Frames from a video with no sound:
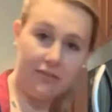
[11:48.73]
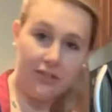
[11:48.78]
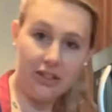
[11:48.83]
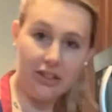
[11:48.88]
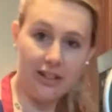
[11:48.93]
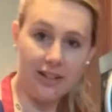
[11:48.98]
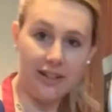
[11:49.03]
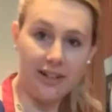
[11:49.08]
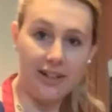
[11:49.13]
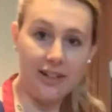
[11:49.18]

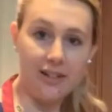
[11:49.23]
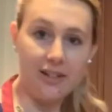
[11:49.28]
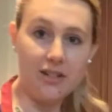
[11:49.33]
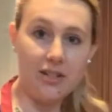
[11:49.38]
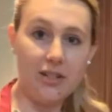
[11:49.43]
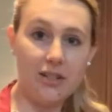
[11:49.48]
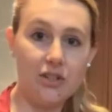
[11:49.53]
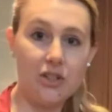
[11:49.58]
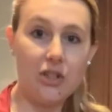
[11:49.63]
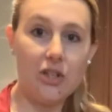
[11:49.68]
learned
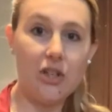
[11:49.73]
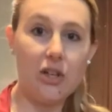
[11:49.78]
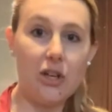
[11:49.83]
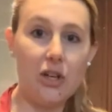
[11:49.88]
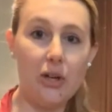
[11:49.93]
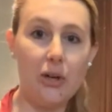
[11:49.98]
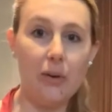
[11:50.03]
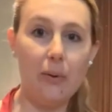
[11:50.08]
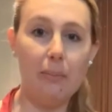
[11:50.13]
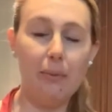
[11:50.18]

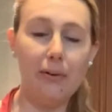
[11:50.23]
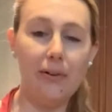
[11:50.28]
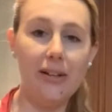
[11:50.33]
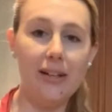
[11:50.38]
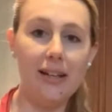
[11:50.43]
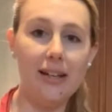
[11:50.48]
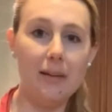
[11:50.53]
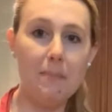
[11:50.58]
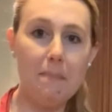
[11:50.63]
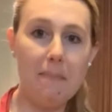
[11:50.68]
to
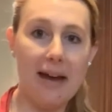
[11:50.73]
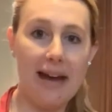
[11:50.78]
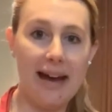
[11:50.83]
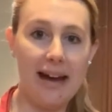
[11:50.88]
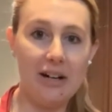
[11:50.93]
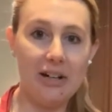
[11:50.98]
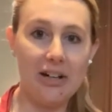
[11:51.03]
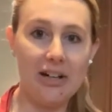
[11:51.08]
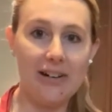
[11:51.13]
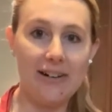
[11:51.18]
putting
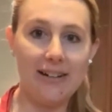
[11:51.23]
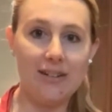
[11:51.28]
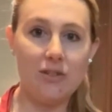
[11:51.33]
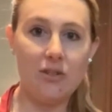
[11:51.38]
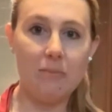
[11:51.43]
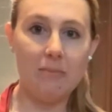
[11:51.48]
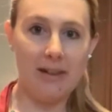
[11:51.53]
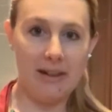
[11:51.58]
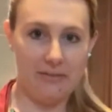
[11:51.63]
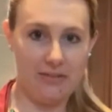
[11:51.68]
batter
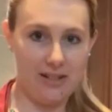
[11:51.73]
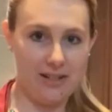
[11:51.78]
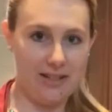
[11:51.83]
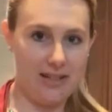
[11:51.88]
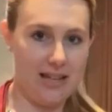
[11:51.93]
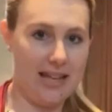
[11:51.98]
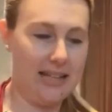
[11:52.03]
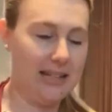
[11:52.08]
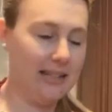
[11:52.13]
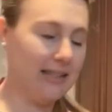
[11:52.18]
into muffin
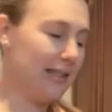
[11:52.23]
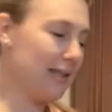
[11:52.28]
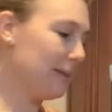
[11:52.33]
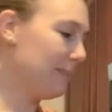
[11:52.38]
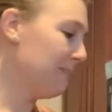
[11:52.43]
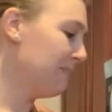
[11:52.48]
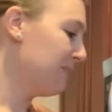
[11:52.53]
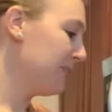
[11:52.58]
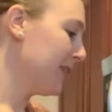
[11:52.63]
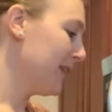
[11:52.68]
tins
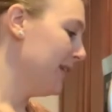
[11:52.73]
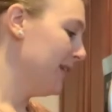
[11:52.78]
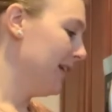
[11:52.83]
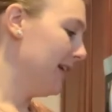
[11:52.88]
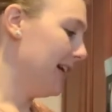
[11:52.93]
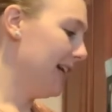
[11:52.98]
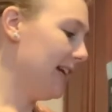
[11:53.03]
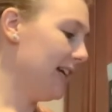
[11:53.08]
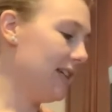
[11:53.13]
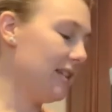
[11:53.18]

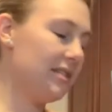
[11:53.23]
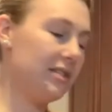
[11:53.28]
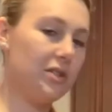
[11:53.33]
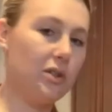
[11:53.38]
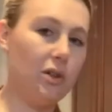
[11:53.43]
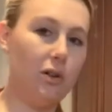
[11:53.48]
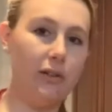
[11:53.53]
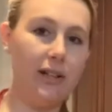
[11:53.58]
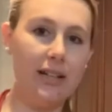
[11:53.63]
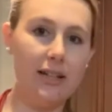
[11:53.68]
is
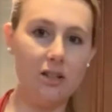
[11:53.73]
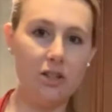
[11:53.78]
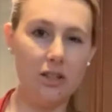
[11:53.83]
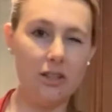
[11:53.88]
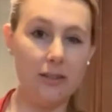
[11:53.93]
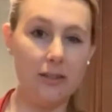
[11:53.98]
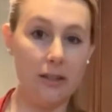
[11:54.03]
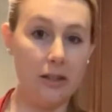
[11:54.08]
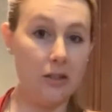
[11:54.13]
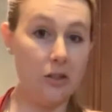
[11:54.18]
go ahead and
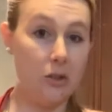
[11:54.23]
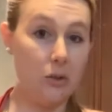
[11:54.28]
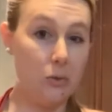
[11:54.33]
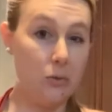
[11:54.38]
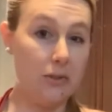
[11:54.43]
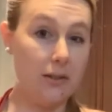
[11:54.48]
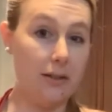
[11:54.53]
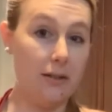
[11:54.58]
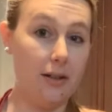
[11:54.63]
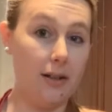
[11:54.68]
just like
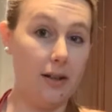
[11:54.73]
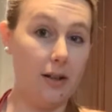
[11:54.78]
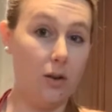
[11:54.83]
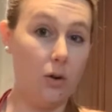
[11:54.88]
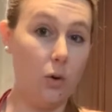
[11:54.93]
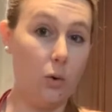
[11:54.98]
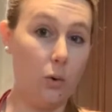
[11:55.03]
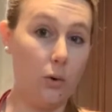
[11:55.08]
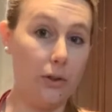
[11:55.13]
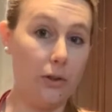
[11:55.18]
use a
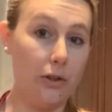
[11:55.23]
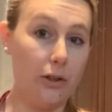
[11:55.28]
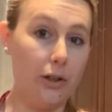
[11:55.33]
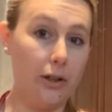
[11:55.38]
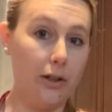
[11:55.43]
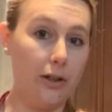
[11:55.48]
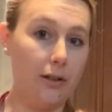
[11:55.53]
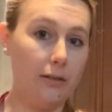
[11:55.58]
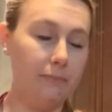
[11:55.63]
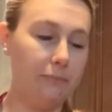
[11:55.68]

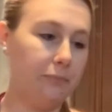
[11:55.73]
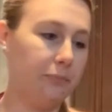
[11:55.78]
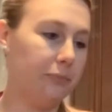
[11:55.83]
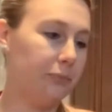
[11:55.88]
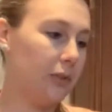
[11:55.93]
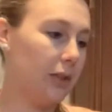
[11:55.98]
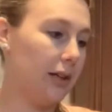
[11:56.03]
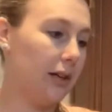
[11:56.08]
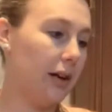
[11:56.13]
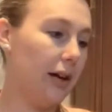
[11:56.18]
quarter
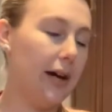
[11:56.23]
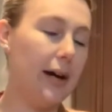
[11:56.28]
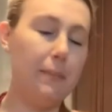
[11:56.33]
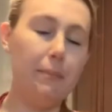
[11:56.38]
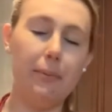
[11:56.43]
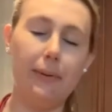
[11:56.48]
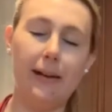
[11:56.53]
cup